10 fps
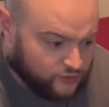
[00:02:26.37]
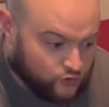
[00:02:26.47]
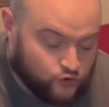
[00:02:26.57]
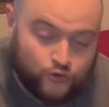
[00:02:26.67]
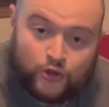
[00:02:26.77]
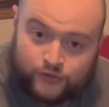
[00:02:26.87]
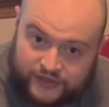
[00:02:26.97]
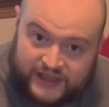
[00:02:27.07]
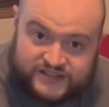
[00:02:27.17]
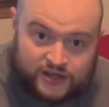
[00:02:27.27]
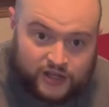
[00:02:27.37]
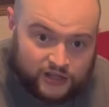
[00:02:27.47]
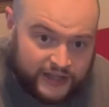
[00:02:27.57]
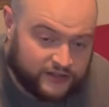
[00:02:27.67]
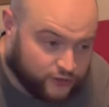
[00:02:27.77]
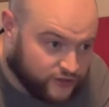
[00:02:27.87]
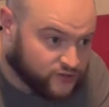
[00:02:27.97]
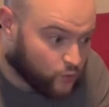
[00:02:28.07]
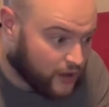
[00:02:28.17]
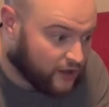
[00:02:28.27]
growth as a collector as
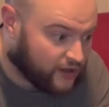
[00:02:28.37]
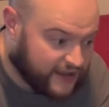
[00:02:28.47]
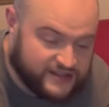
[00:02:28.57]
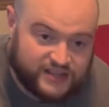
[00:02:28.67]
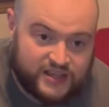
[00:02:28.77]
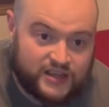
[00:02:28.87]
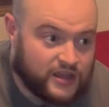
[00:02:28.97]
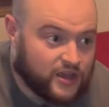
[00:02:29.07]
well as a